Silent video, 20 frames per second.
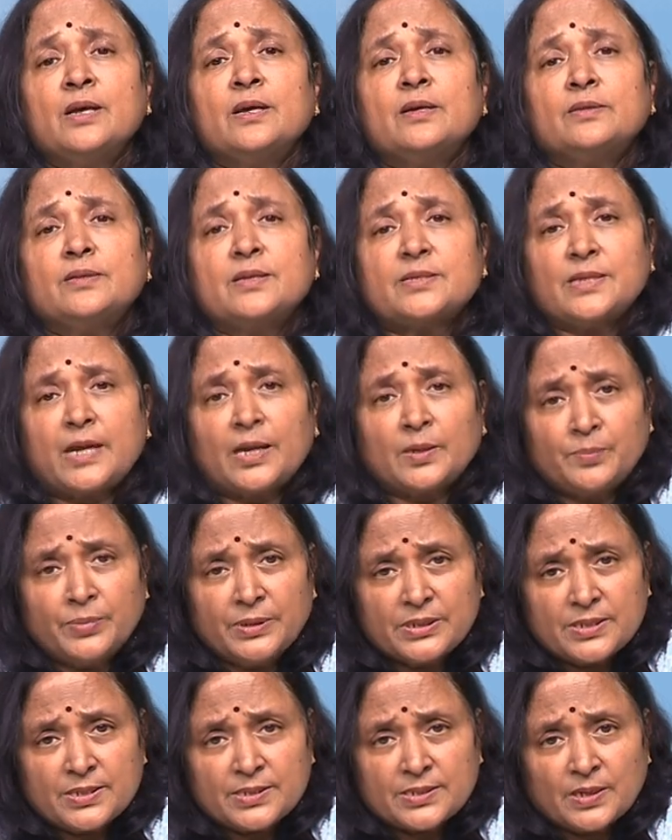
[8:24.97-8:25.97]
This art
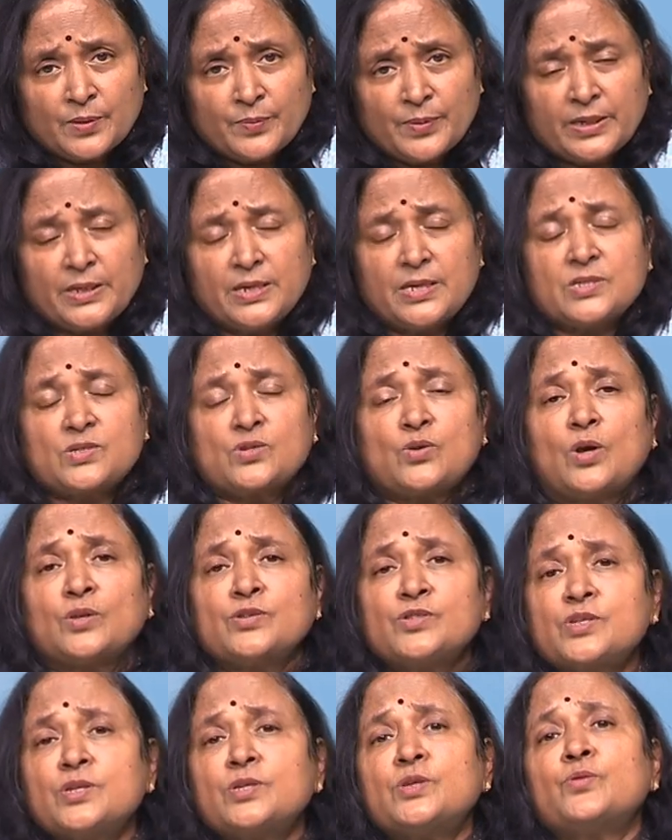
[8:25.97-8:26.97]
purchase committee is
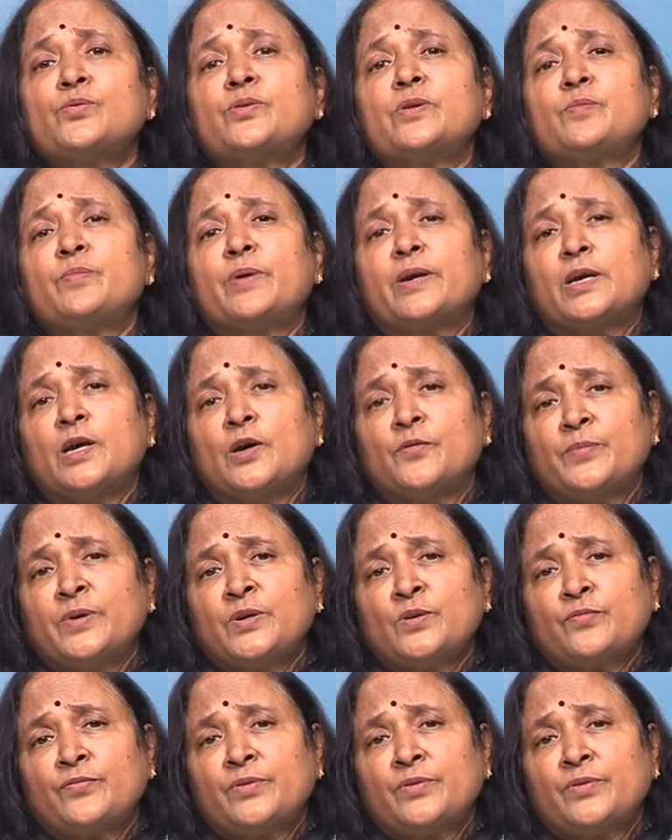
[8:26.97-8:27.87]
constituted by Government of